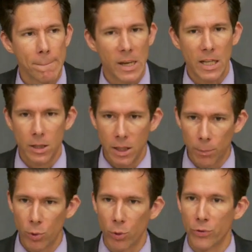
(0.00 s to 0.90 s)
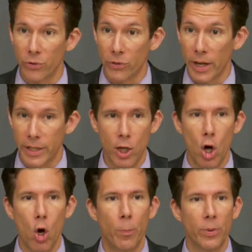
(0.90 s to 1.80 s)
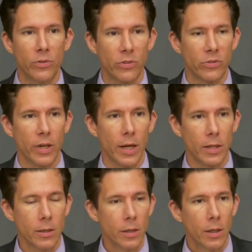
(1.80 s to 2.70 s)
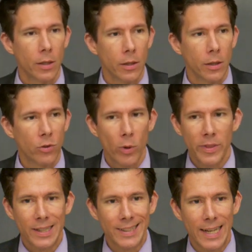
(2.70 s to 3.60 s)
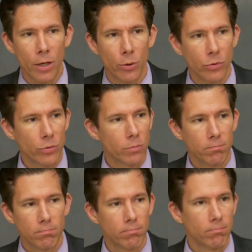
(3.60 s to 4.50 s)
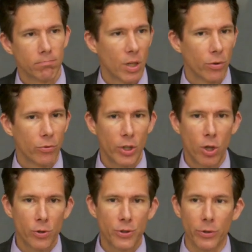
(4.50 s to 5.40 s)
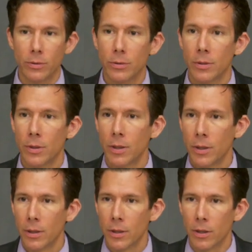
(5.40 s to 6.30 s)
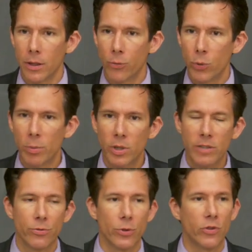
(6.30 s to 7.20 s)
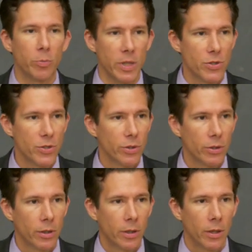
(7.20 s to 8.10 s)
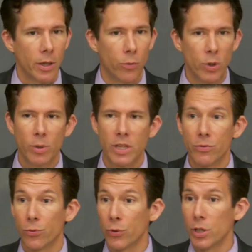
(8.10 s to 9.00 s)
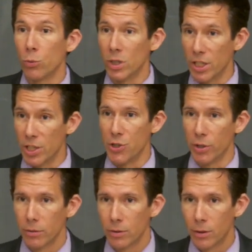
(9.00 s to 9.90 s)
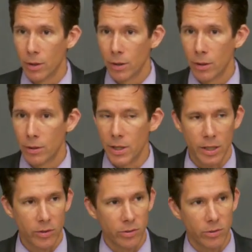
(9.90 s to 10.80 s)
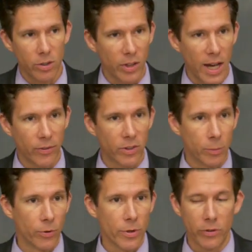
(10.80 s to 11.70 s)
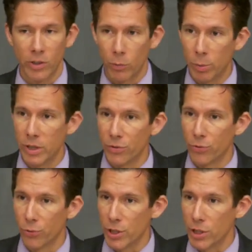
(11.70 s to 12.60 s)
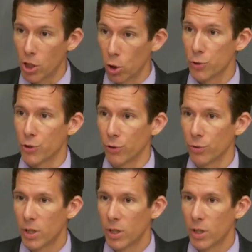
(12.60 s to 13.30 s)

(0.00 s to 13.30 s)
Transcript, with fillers: A liberal society, an open society, is one that allows free culture. If we believe in free speech, if we believe in free religion, then it's just a half step further to say we believe in free culture.